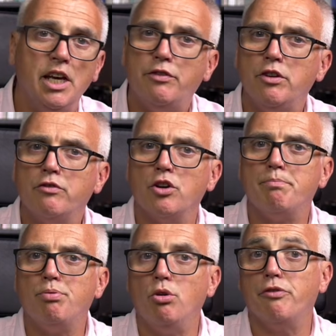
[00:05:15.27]
If you've got
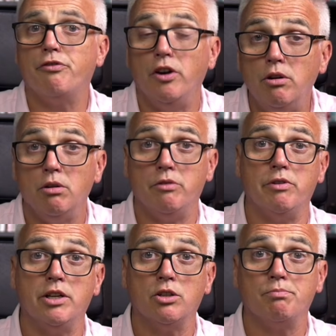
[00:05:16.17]
a portfolio of
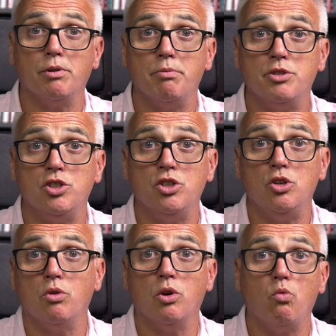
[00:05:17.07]
rental properties and
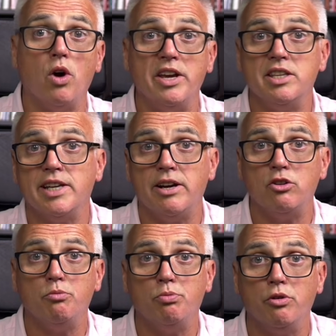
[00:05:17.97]
you want to wind
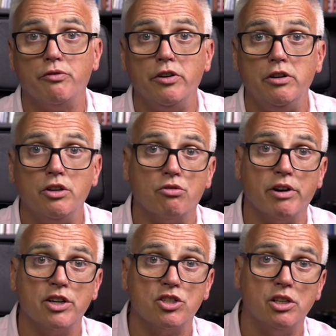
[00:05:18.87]
down your portfolio
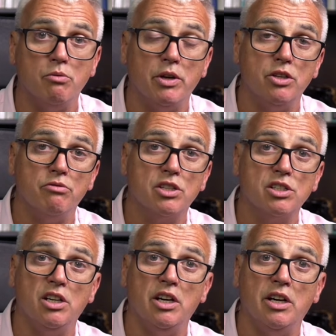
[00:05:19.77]
gradually when you
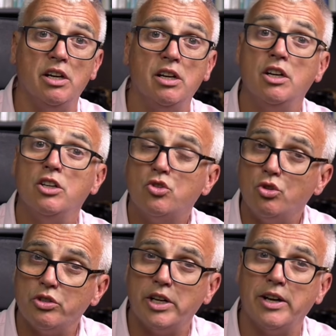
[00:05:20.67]
retire,
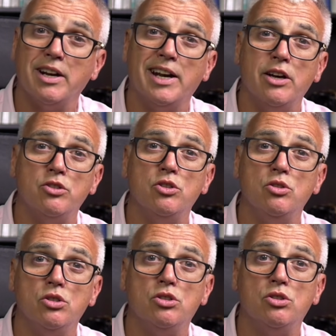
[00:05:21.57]
drawdown allows
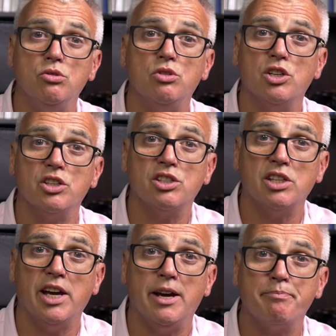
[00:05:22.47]
you to do just
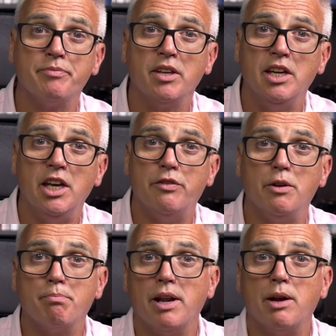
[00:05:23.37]
that. If
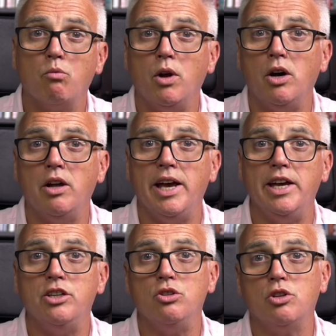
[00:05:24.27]
you plan well
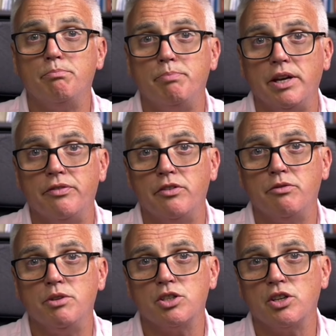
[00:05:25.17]
ahead, you could benefit
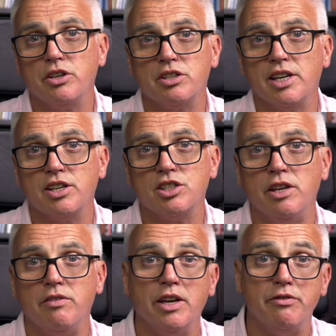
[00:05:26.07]
from this kind of tax
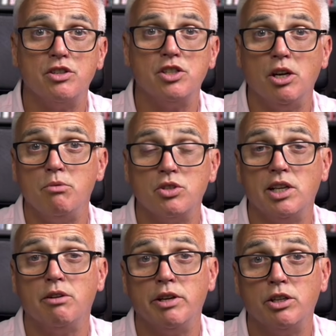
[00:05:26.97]
saving every time you
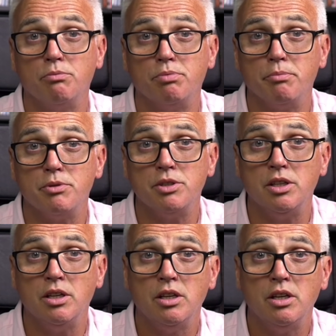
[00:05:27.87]
sell a rental property.